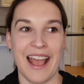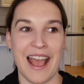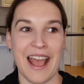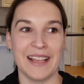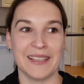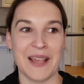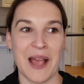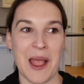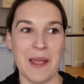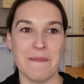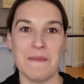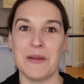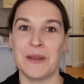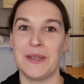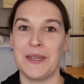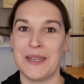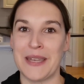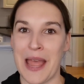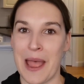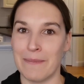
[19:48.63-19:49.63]
as I'm
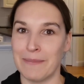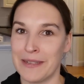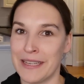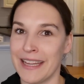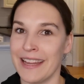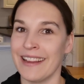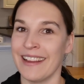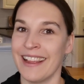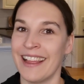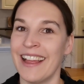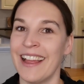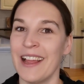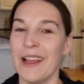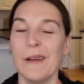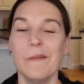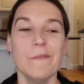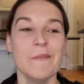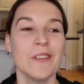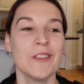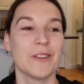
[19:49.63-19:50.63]
adapting
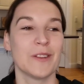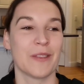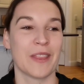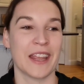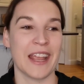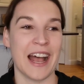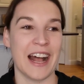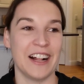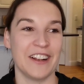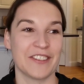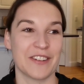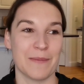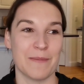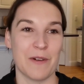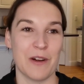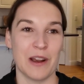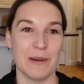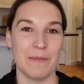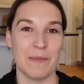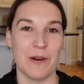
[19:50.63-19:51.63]
to the culture
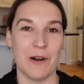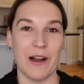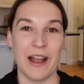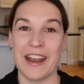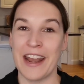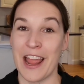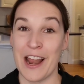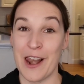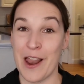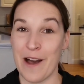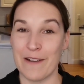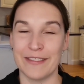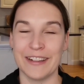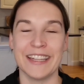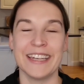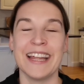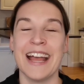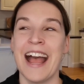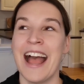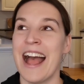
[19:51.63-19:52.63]
more and more, and I love
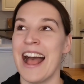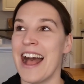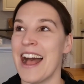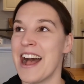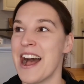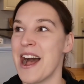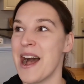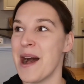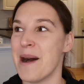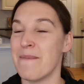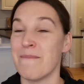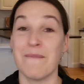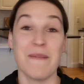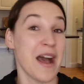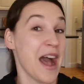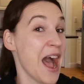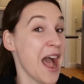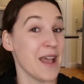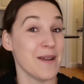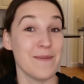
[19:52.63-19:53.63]
it,
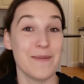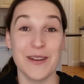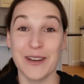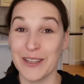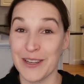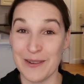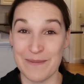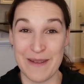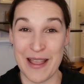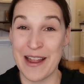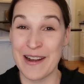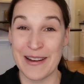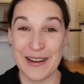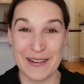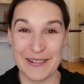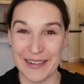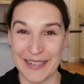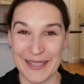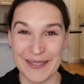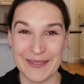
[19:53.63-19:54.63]
I wish you Merry
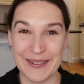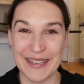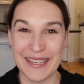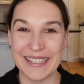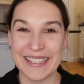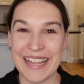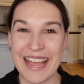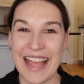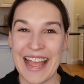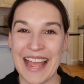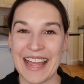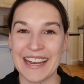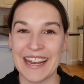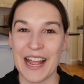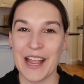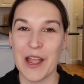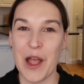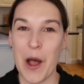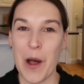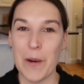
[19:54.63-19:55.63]
Christmas, and
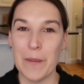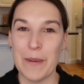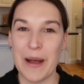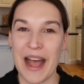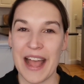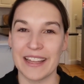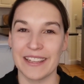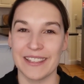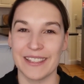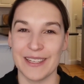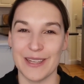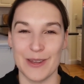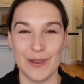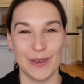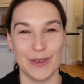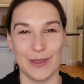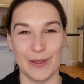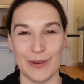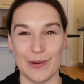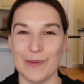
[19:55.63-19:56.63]
I hope I see you
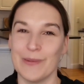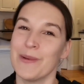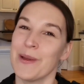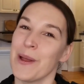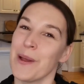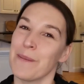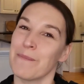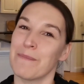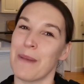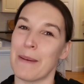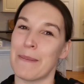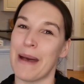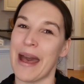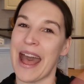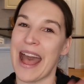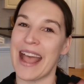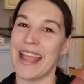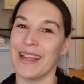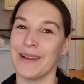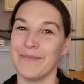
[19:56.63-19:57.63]
soon. Bye
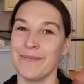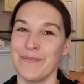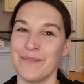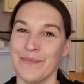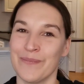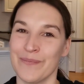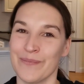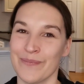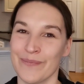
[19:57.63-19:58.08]
bye!